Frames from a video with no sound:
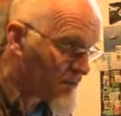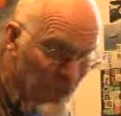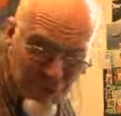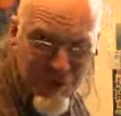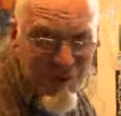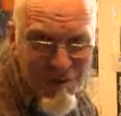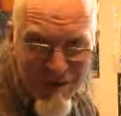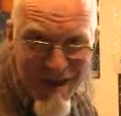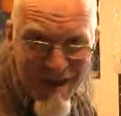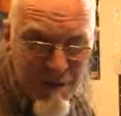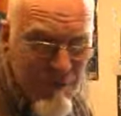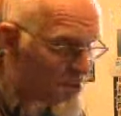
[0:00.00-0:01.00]
If you're an
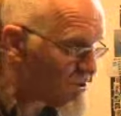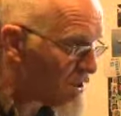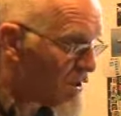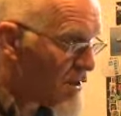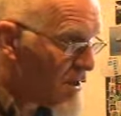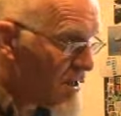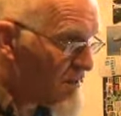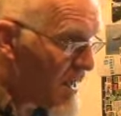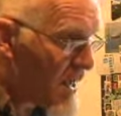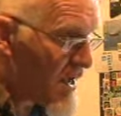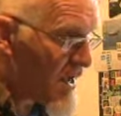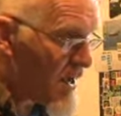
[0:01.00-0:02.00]
early Aries,
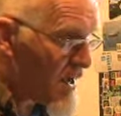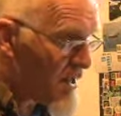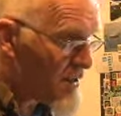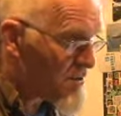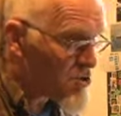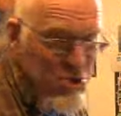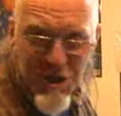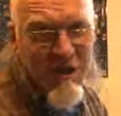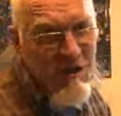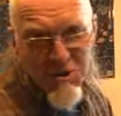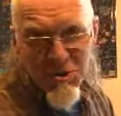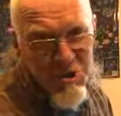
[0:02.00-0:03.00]
then
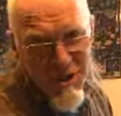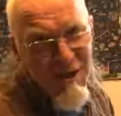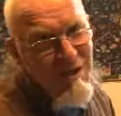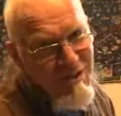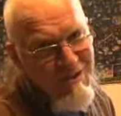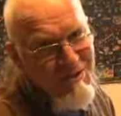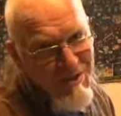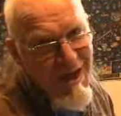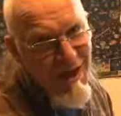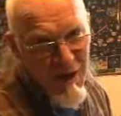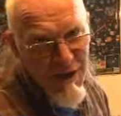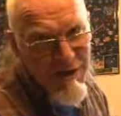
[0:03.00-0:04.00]
change is
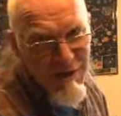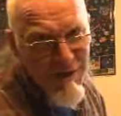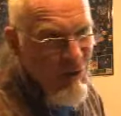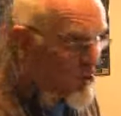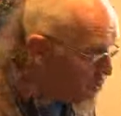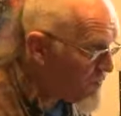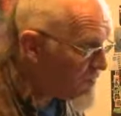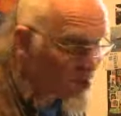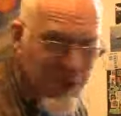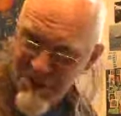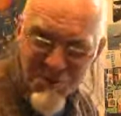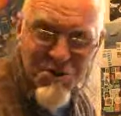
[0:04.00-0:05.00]
a
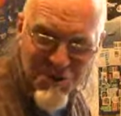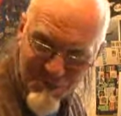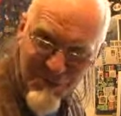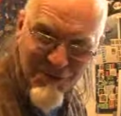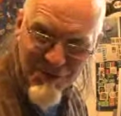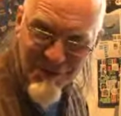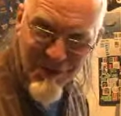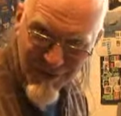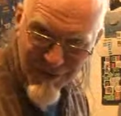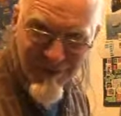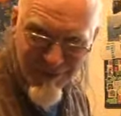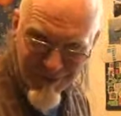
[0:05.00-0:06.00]

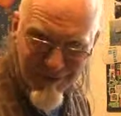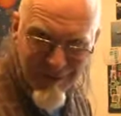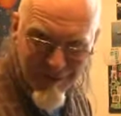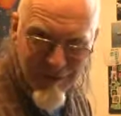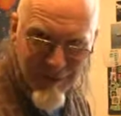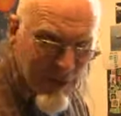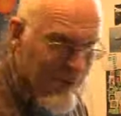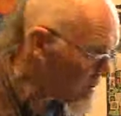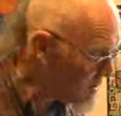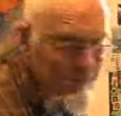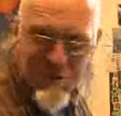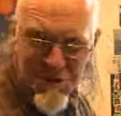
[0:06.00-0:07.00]
non-negotiable
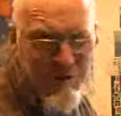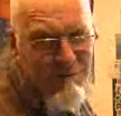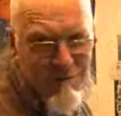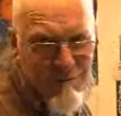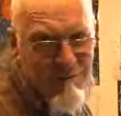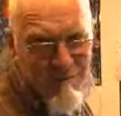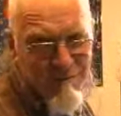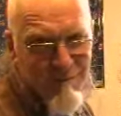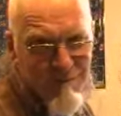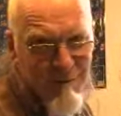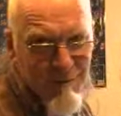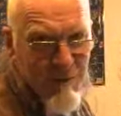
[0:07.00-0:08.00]
option.
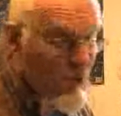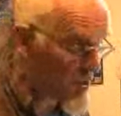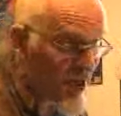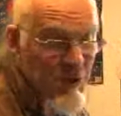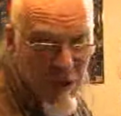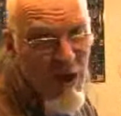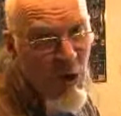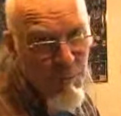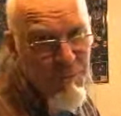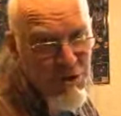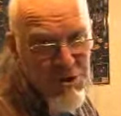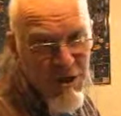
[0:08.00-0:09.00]
You cannot help but